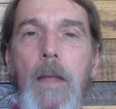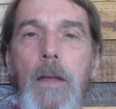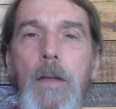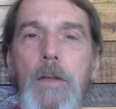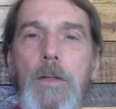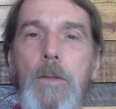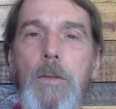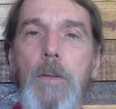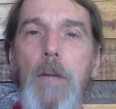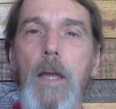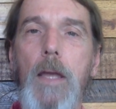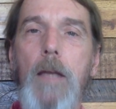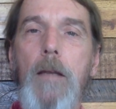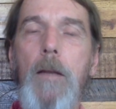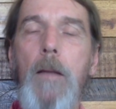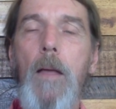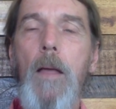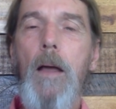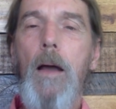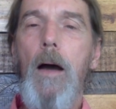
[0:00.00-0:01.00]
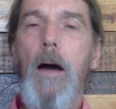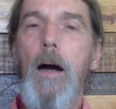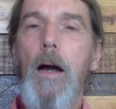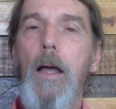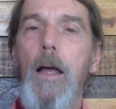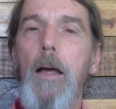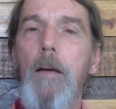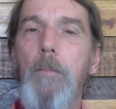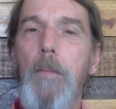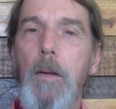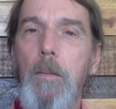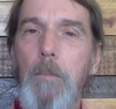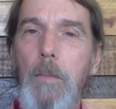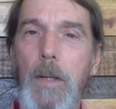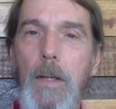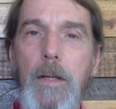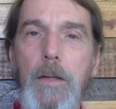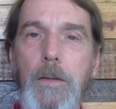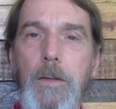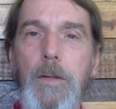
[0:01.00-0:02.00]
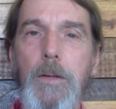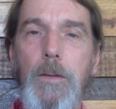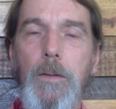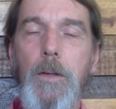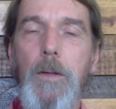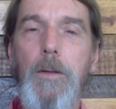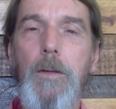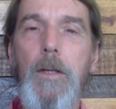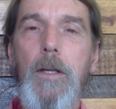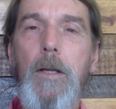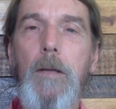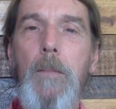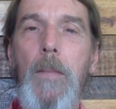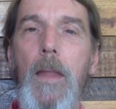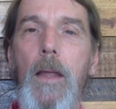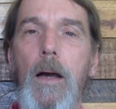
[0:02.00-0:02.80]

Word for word: So again, I am committed to your learning.